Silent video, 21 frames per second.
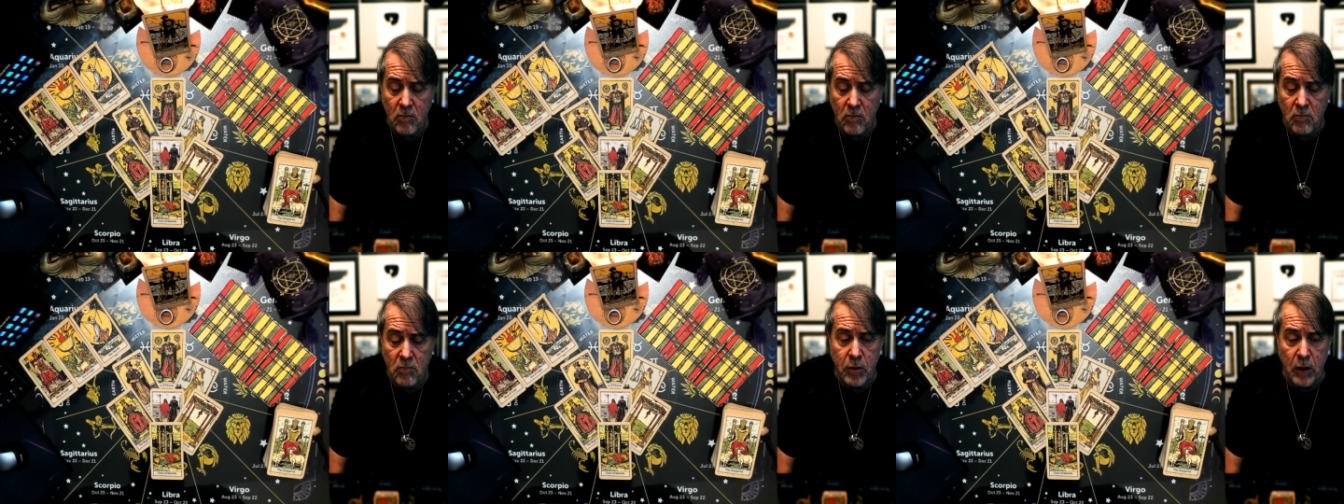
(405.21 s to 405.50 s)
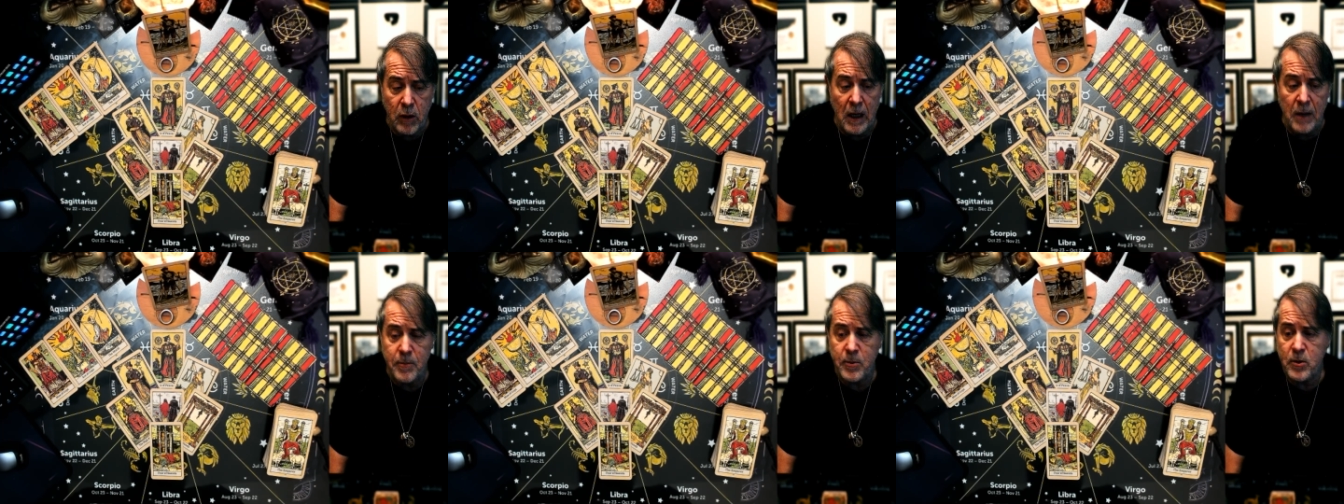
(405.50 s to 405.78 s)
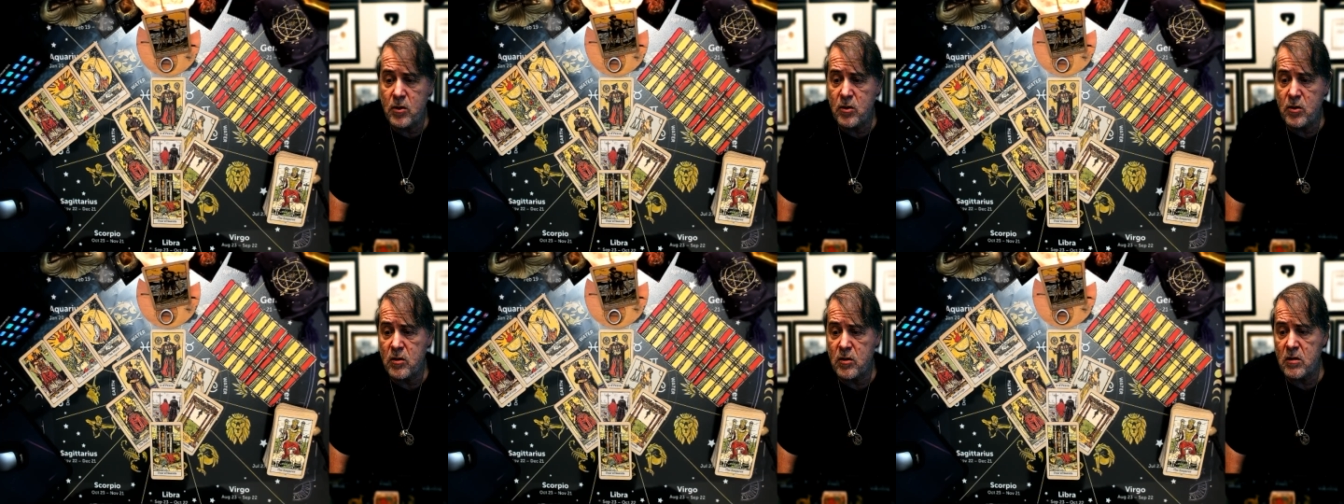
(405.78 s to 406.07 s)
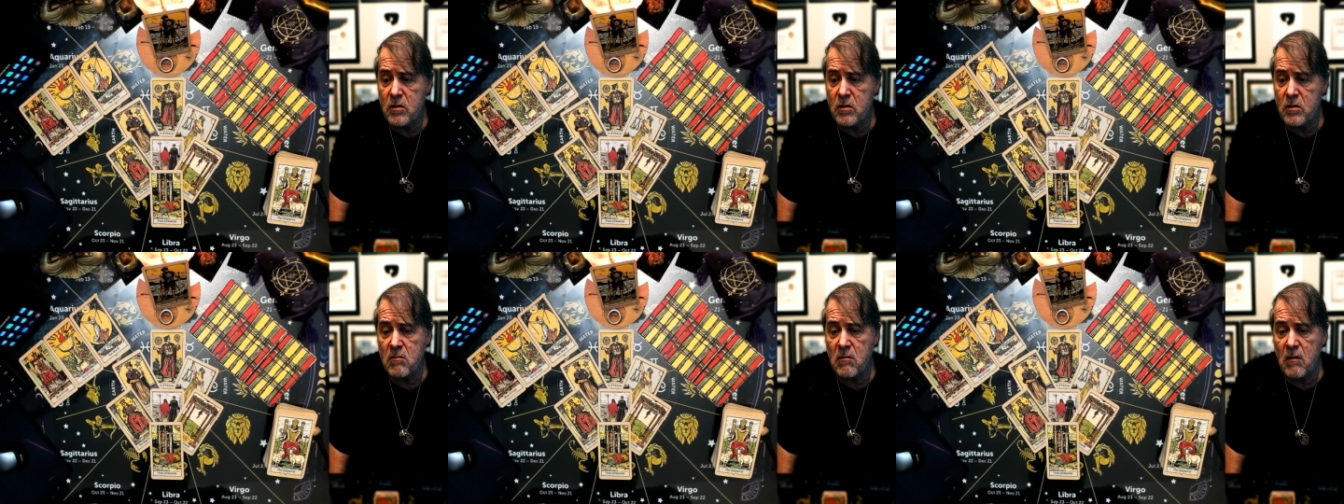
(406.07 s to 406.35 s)

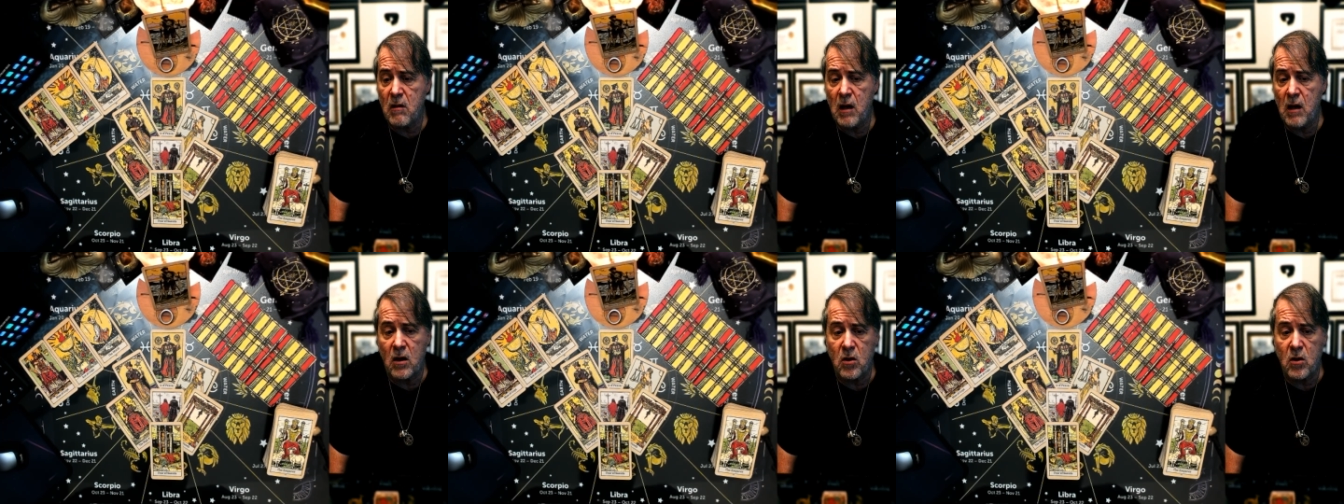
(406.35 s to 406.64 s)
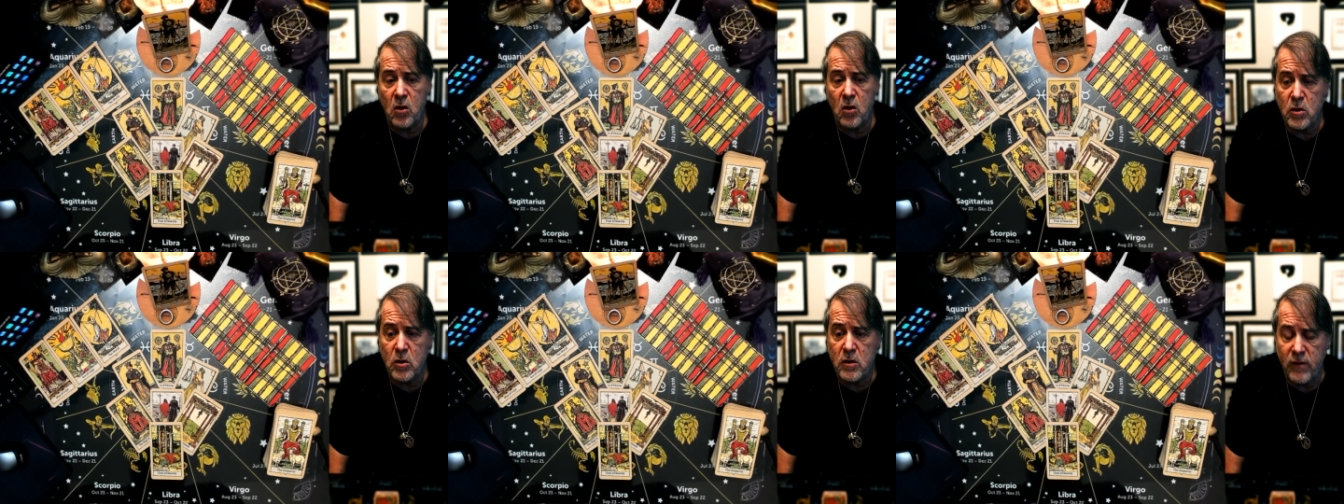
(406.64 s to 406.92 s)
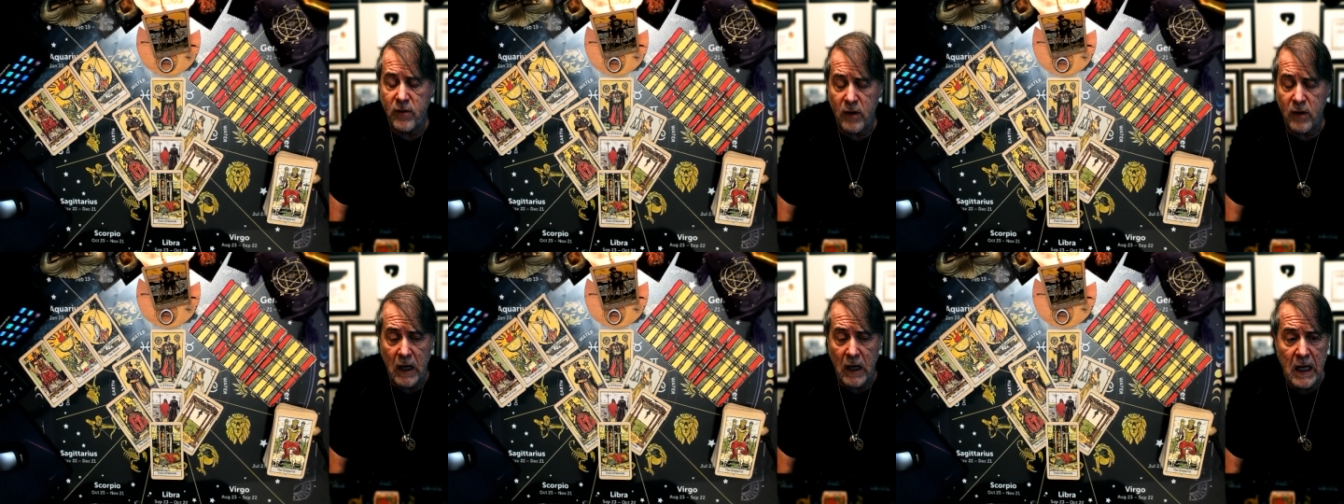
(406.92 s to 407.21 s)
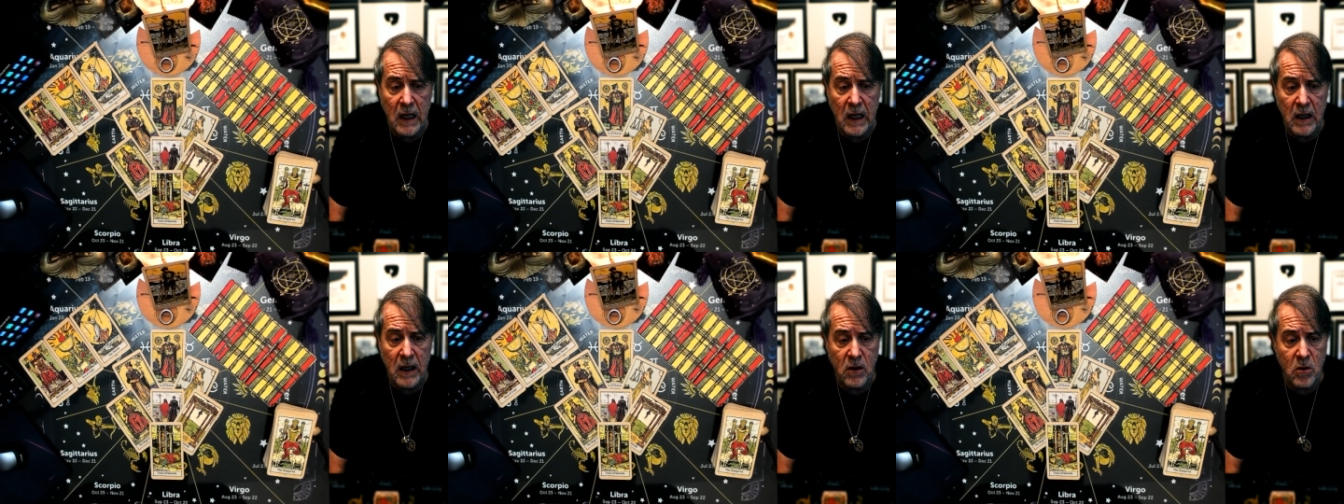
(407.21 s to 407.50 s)
Perhaps a close
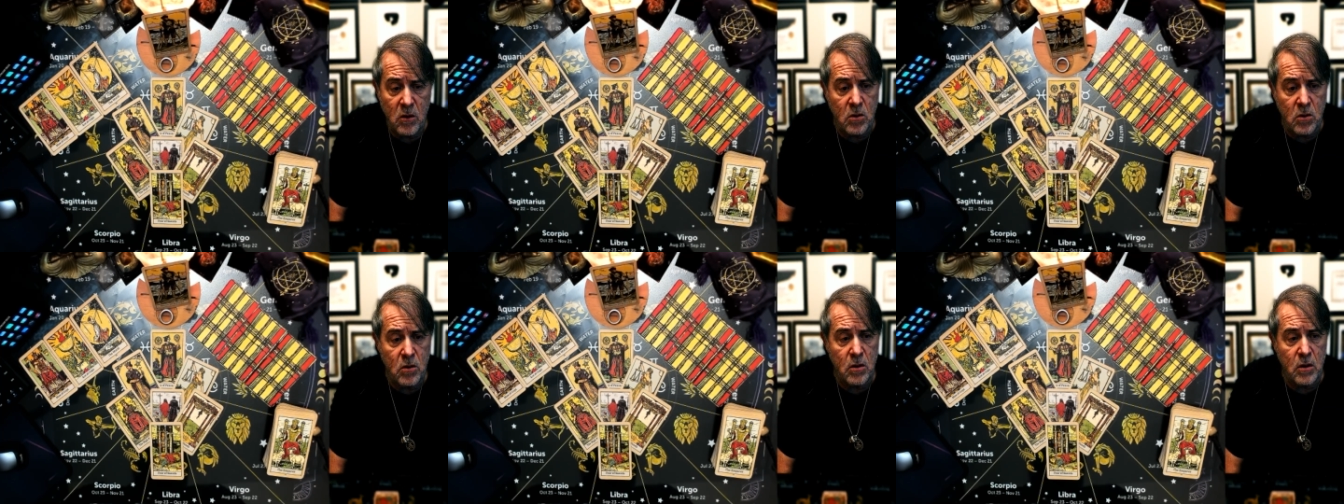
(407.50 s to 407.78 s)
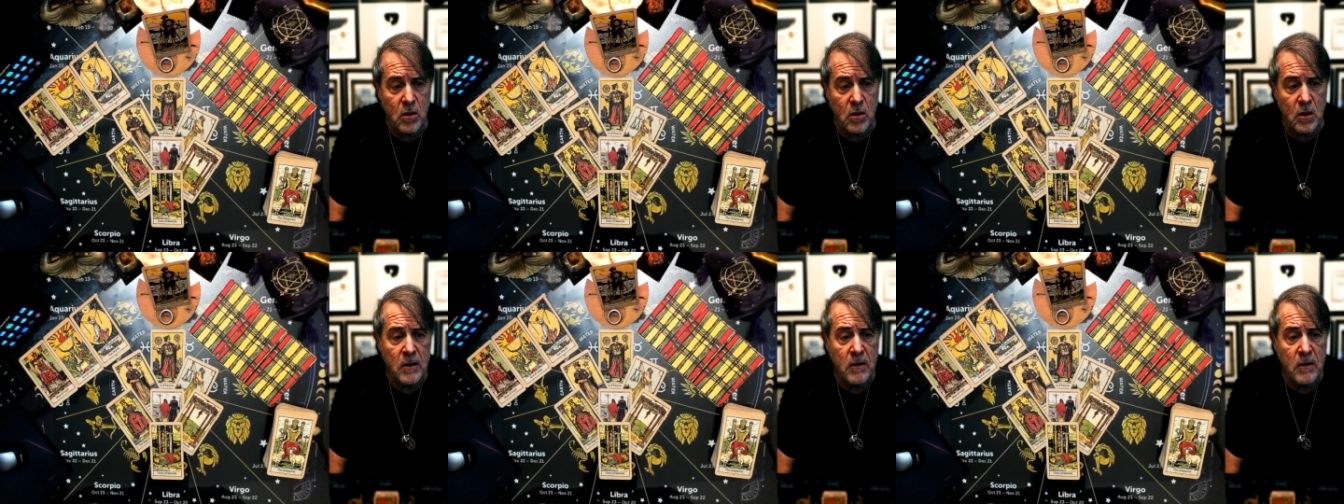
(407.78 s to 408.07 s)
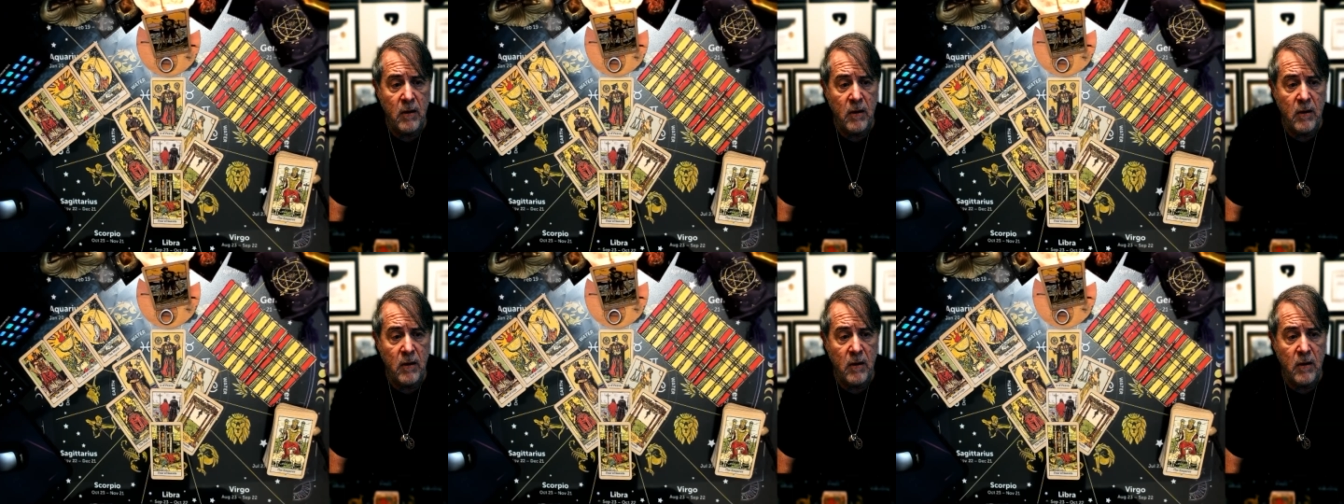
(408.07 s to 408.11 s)
friend or